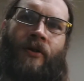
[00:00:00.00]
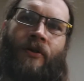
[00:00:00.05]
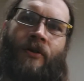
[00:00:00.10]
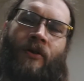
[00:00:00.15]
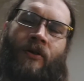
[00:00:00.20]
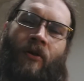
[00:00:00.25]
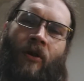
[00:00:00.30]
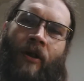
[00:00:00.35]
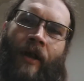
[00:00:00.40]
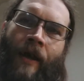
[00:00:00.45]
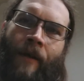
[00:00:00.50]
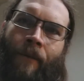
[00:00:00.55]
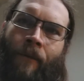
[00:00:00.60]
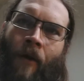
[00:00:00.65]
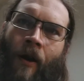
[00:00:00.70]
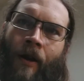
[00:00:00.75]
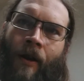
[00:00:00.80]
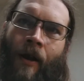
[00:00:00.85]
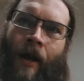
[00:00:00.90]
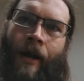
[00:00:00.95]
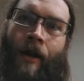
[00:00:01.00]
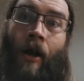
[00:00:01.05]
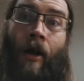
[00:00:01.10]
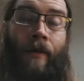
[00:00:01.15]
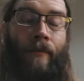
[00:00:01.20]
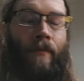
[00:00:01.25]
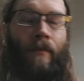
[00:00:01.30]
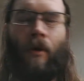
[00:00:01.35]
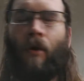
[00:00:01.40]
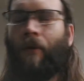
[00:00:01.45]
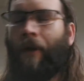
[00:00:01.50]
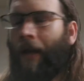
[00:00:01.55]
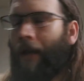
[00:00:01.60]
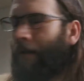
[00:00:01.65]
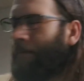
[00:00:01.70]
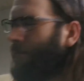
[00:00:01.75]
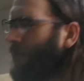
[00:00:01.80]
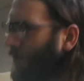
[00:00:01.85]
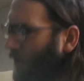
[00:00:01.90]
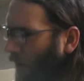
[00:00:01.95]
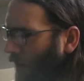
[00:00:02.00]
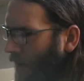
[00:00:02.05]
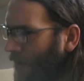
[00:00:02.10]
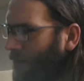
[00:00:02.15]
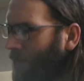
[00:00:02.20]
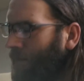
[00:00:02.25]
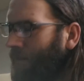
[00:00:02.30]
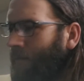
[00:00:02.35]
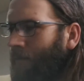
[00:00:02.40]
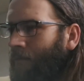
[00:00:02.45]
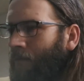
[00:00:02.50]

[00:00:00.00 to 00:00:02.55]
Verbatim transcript: this until late Friday night. I, okay, sorry.